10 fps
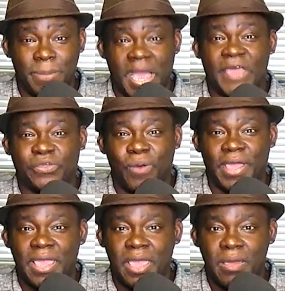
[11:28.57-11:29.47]
By the
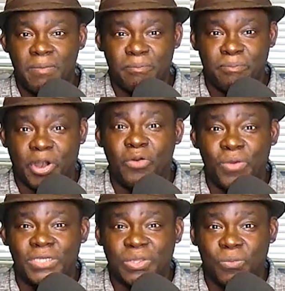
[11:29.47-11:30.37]
way, Bert
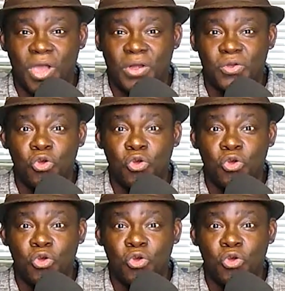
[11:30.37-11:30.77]
was the one